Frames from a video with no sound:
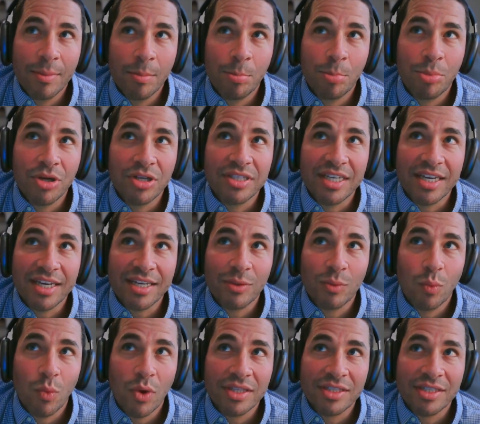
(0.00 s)
predict
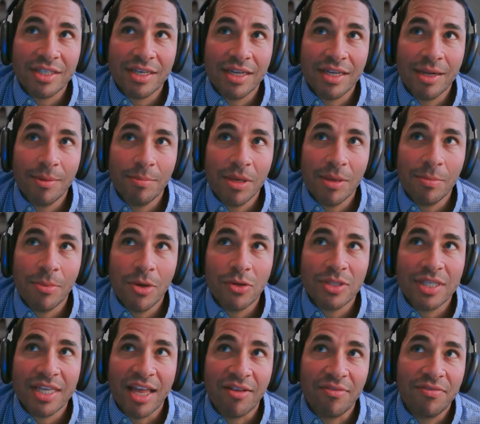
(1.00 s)
what's going to be
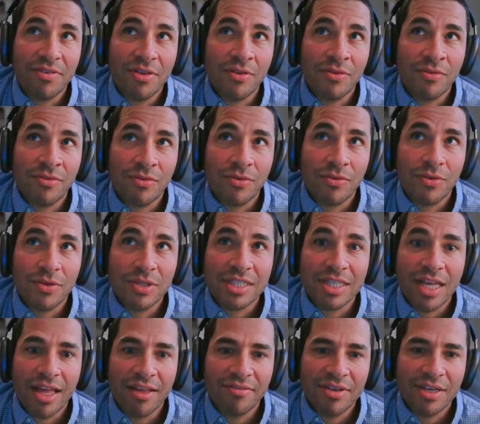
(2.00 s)
most helpful for
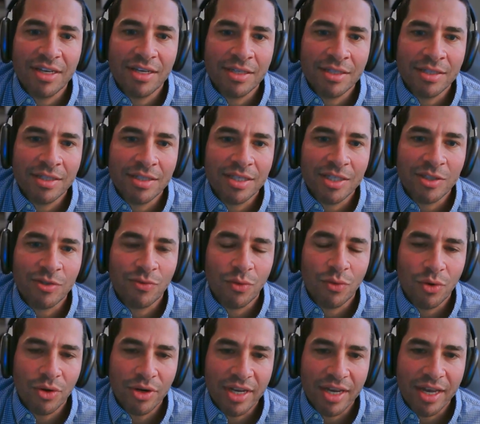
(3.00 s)
resolving
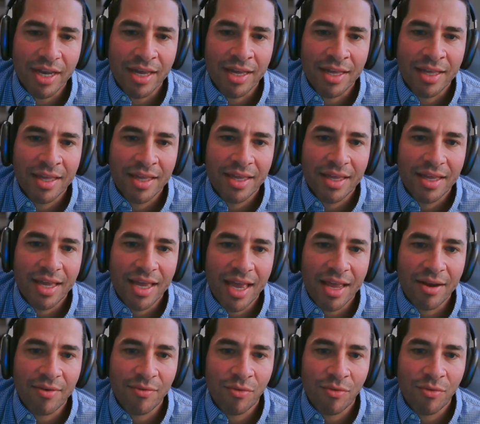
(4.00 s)
dysphoria and